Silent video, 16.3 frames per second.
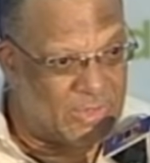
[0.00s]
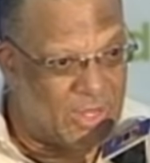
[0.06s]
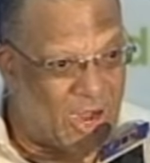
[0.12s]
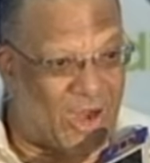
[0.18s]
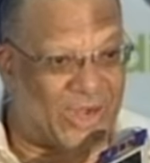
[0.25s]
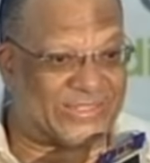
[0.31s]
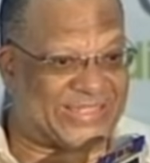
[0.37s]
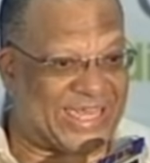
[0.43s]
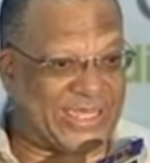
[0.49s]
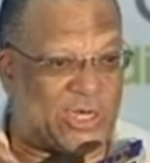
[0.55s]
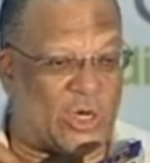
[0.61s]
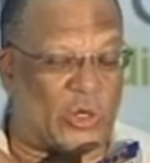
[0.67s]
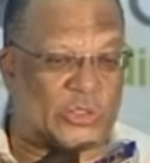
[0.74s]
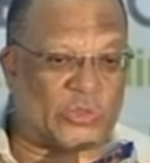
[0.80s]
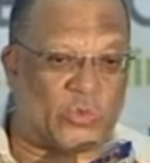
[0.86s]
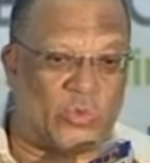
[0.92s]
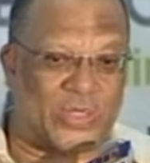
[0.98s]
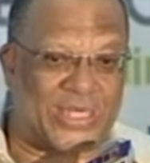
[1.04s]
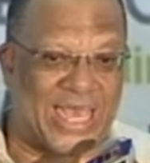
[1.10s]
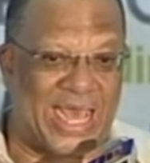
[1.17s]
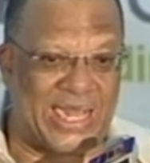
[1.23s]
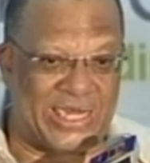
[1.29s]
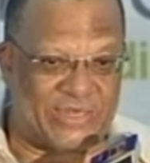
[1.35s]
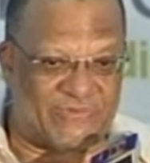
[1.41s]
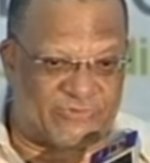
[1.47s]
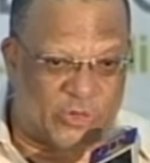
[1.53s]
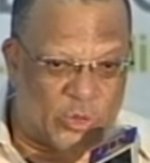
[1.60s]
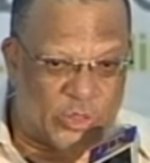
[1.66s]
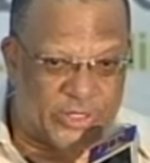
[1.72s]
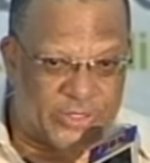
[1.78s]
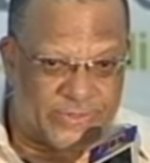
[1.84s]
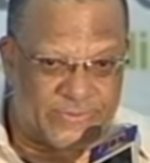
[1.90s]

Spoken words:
or take out who can't live good.